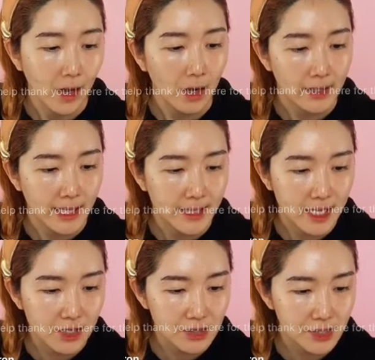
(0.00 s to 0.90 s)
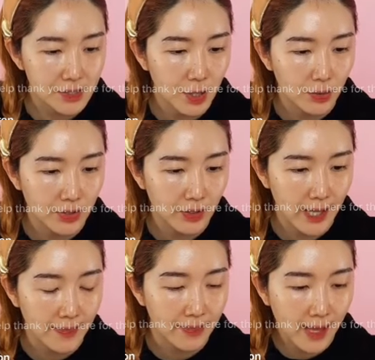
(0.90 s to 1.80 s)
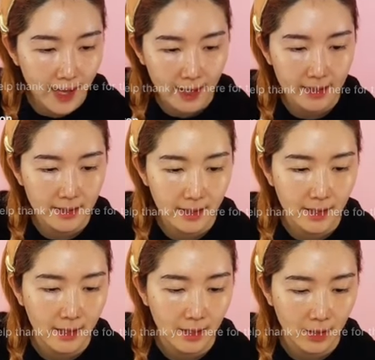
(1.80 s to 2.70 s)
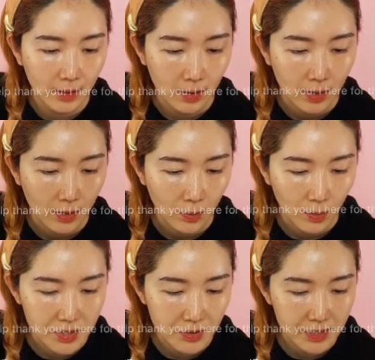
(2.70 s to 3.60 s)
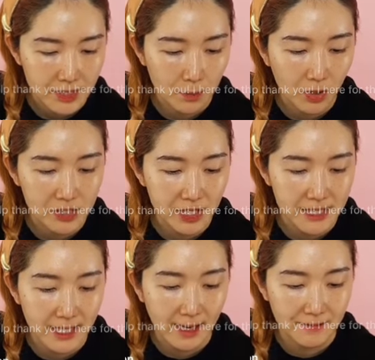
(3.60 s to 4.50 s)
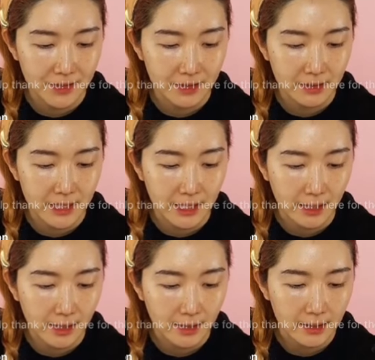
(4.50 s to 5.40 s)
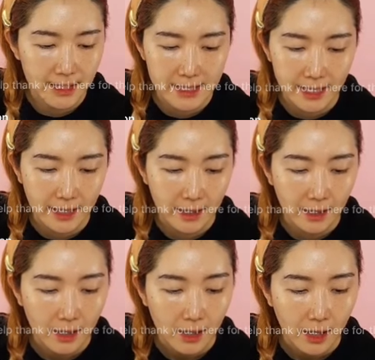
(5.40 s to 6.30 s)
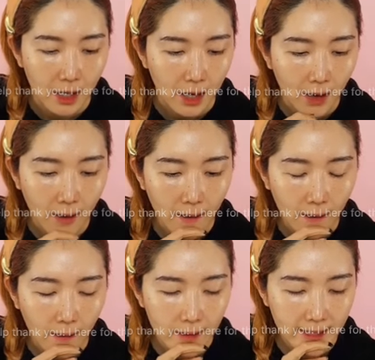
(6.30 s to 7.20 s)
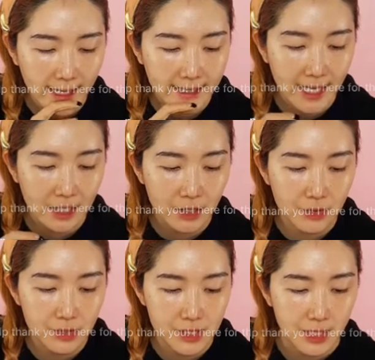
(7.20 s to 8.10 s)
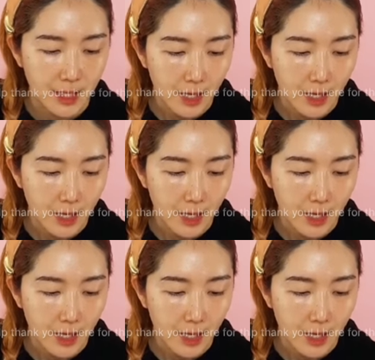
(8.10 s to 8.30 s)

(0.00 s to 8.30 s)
Oh, can I use a toner and then, what was your question? Moisturizing after cleaning, cleansing. Uh, can I use